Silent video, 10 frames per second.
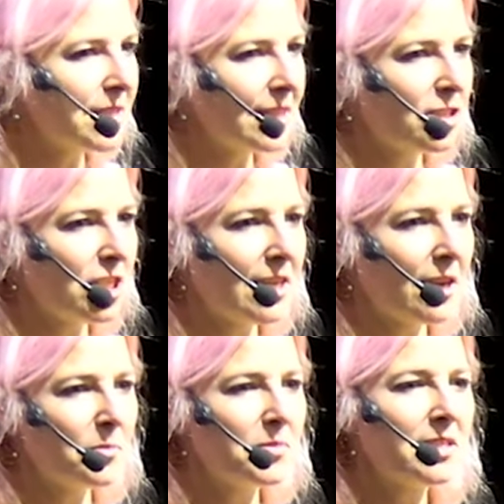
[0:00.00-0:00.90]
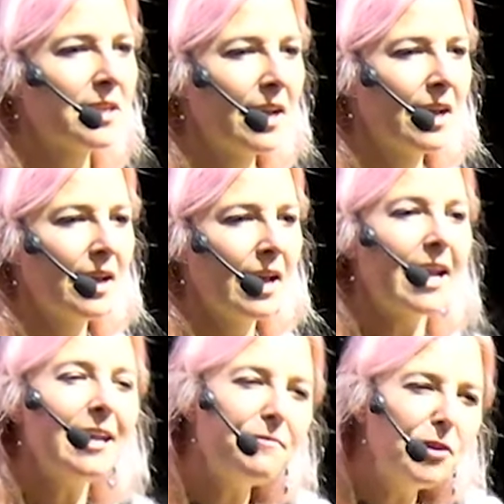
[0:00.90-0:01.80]
the genomes. And
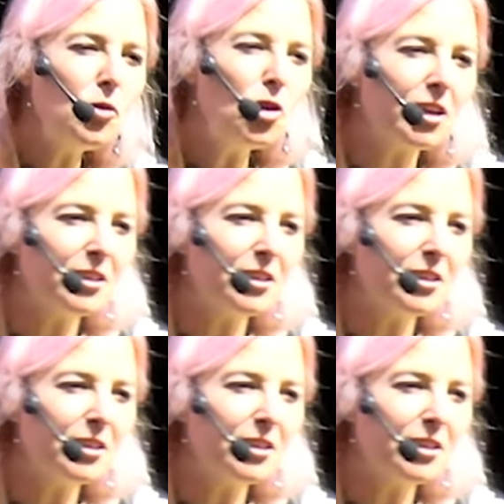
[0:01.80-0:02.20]
if you look at the